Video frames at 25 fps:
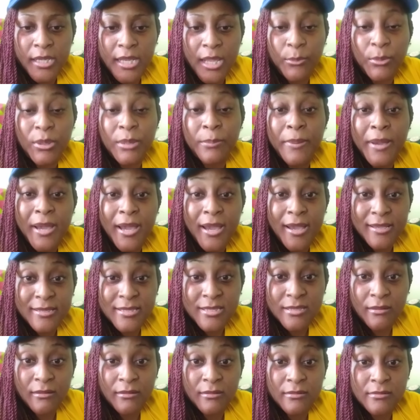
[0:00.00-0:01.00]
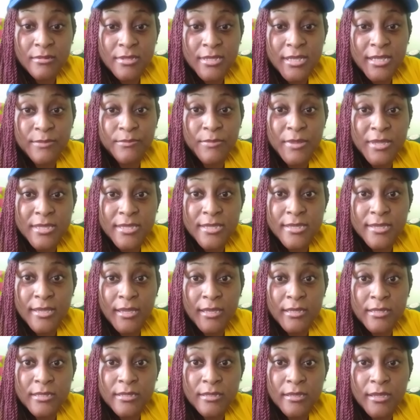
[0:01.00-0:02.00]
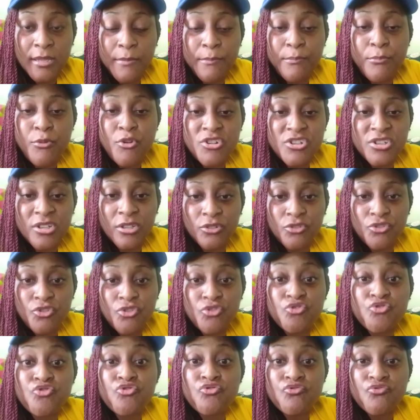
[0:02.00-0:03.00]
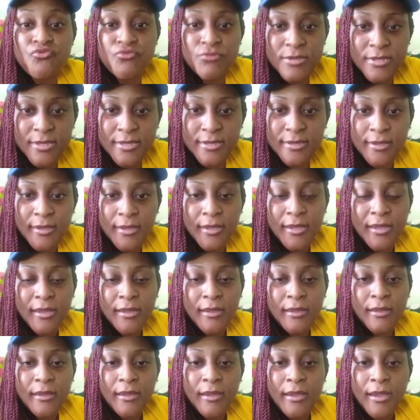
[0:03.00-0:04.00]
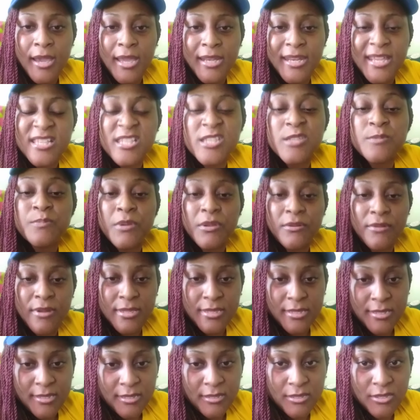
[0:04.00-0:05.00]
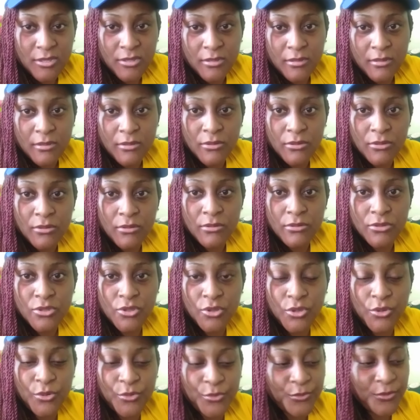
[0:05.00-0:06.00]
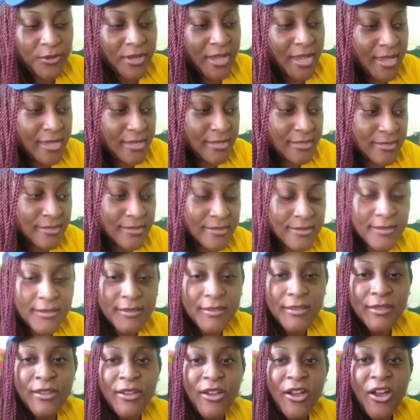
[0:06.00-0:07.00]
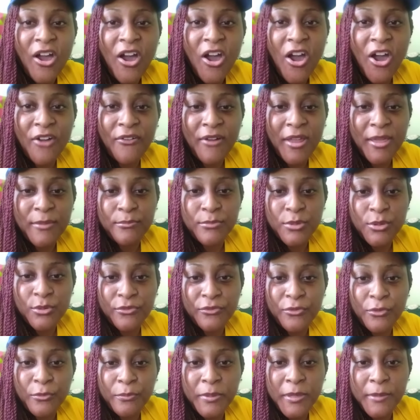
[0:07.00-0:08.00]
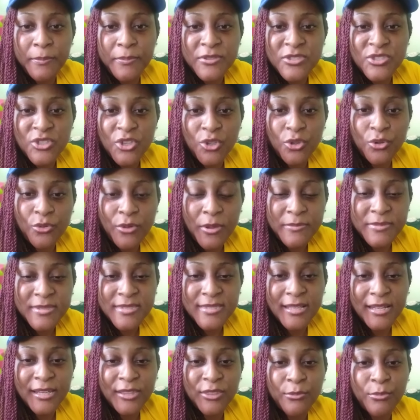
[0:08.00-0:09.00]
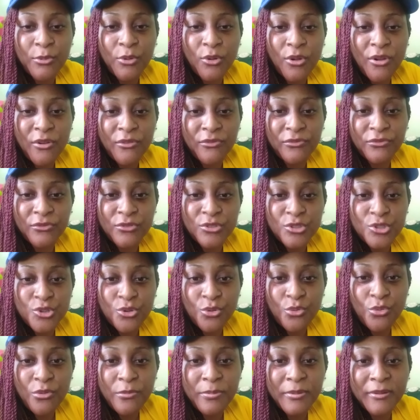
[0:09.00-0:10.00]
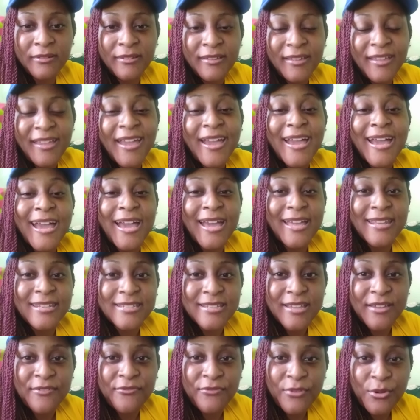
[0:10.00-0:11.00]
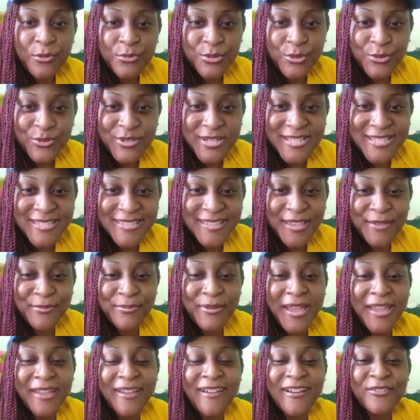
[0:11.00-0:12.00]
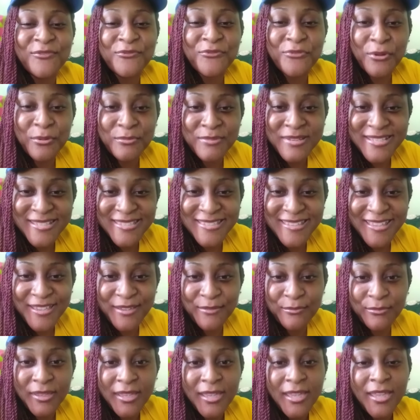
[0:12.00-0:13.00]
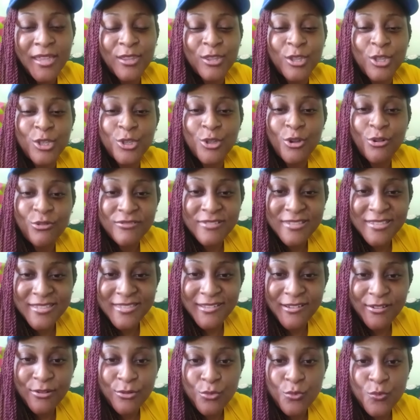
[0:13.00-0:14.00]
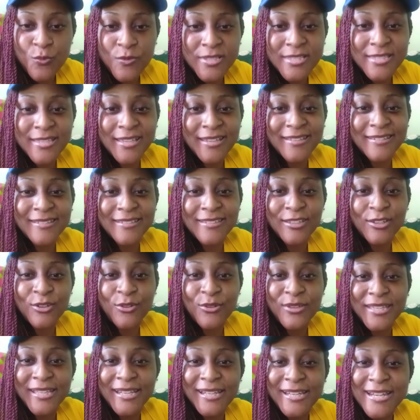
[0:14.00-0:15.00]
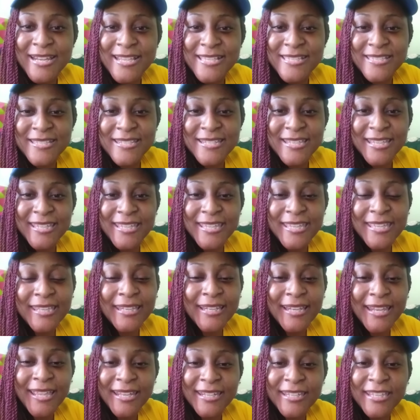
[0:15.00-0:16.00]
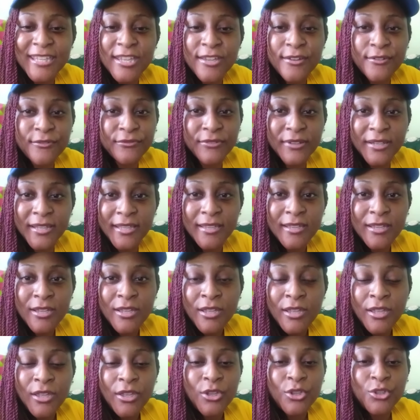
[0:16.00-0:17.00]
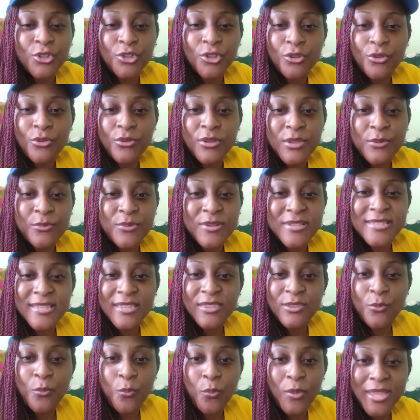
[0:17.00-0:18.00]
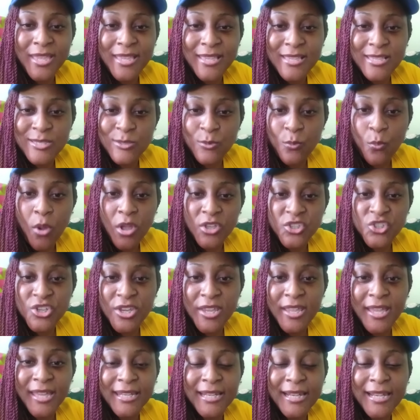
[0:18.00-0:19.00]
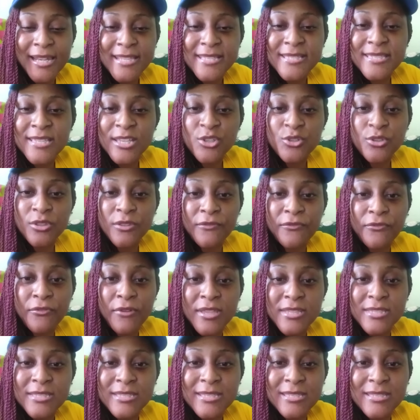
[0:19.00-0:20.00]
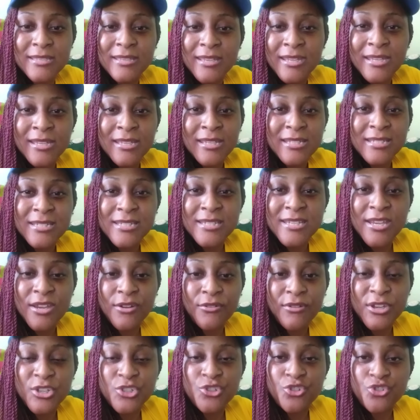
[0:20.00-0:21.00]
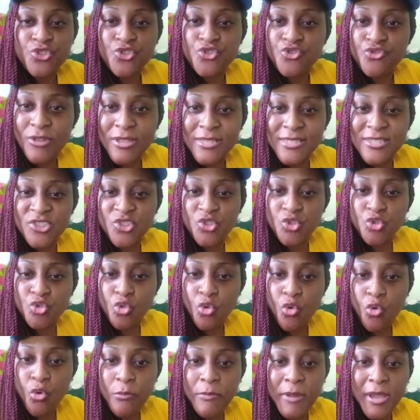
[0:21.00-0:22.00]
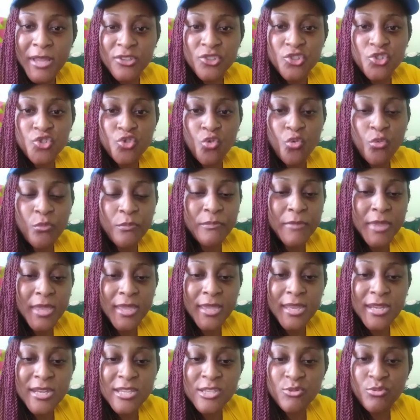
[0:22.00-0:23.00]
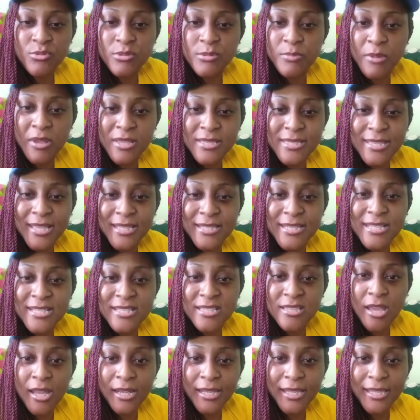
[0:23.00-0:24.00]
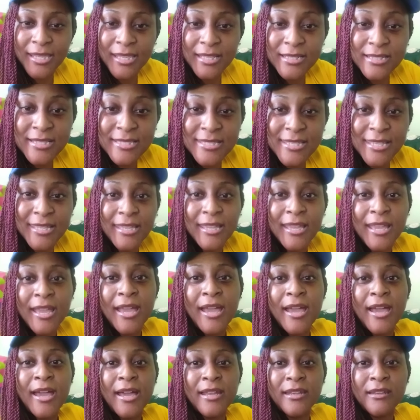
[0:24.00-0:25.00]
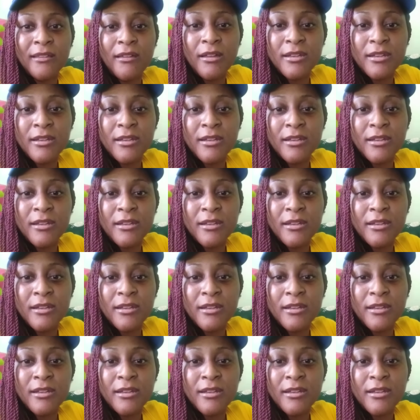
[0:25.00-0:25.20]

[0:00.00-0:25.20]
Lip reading: I will pass on tidbits and important truths and experiences to you guys. All right, beautiful people. So I'm still in the book of Job. And I found out his name. I confirmed his name. The youngster who said, he listened keenly and carefully. He was in the wings watching and listening to the friends tearing to shreds Job, and Job making his response that he's not guilty and